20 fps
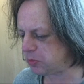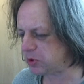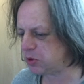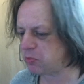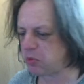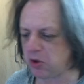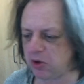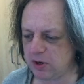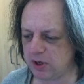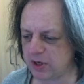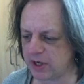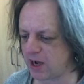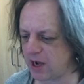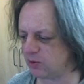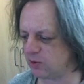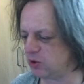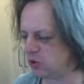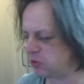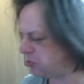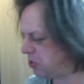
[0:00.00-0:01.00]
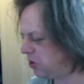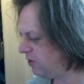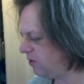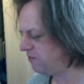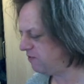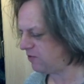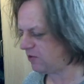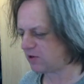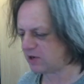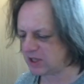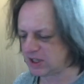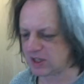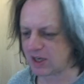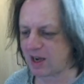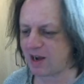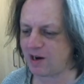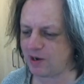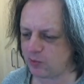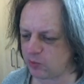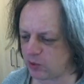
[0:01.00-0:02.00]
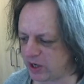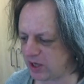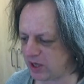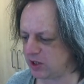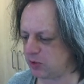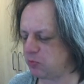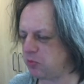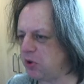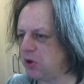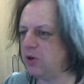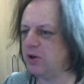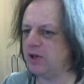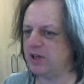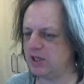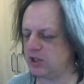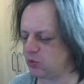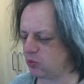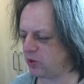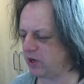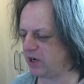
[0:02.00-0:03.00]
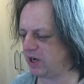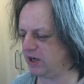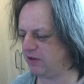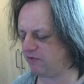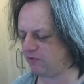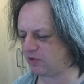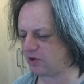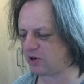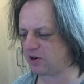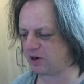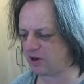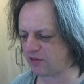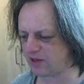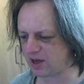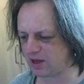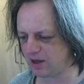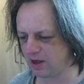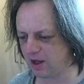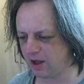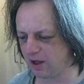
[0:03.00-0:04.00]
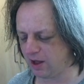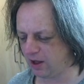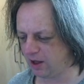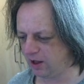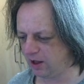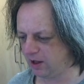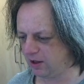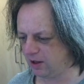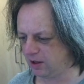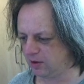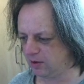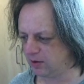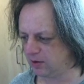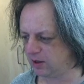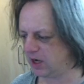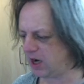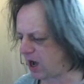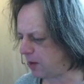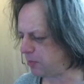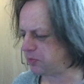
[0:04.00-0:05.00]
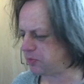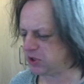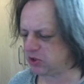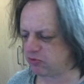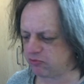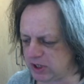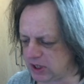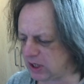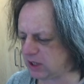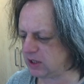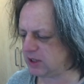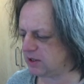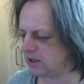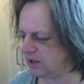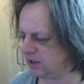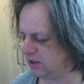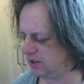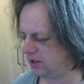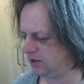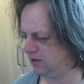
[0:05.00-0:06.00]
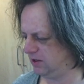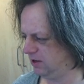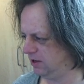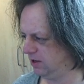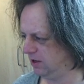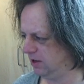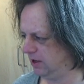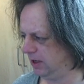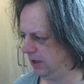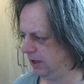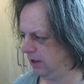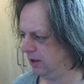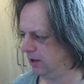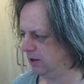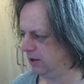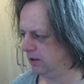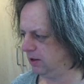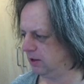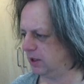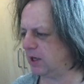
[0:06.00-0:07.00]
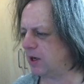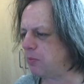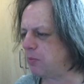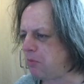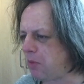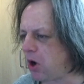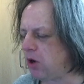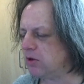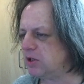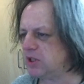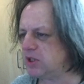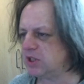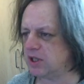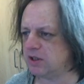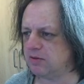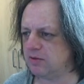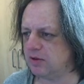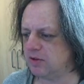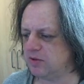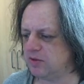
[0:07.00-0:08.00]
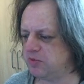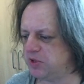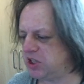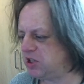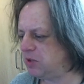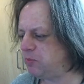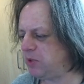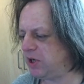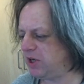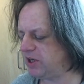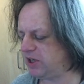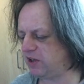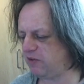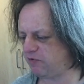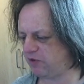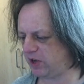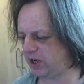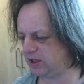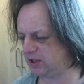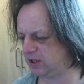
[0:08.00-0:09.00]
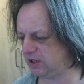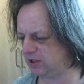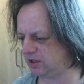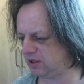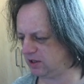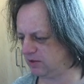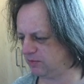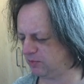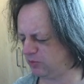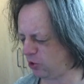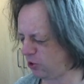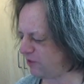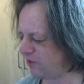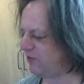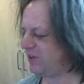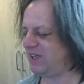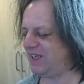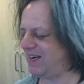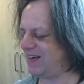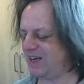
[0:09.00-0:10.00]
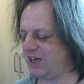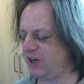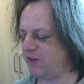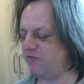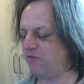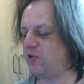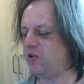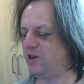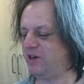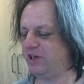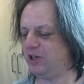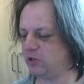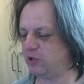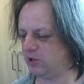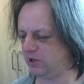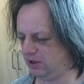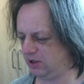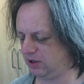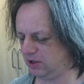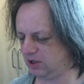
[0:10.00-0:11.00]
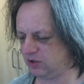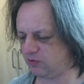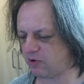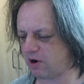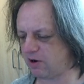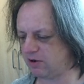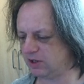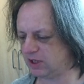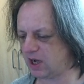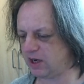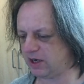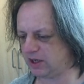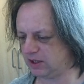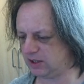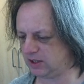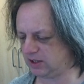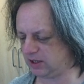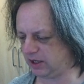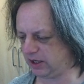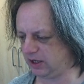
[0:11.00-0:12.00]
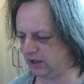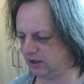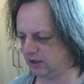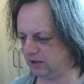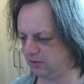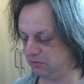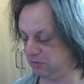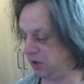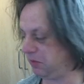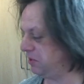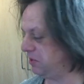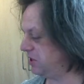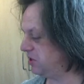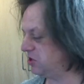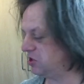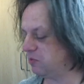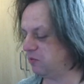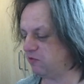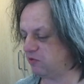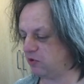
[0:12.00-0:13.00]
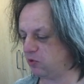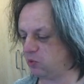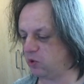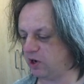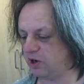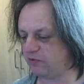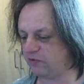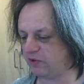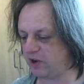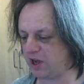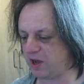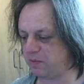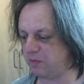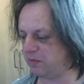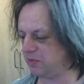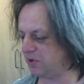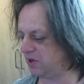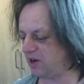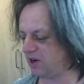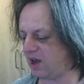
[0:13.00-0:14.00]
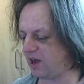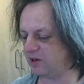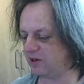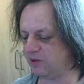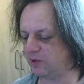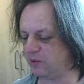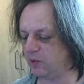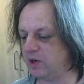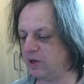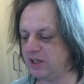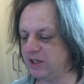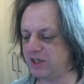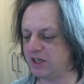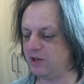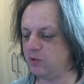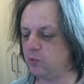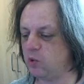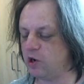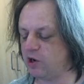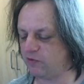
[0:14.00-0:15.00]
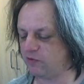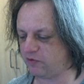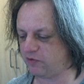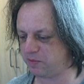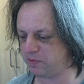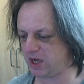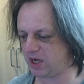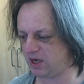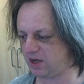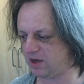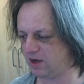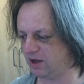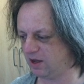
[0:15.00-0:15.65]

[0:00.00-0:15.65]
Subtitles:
pull-downs, pull fucking sideways, pull this way and fucking other. Caps, resistors, little mods and stability fixes. None of it did any fucking good, as far as I could see. Maybe some of it worked for him, but I don't know. Didn't work for me.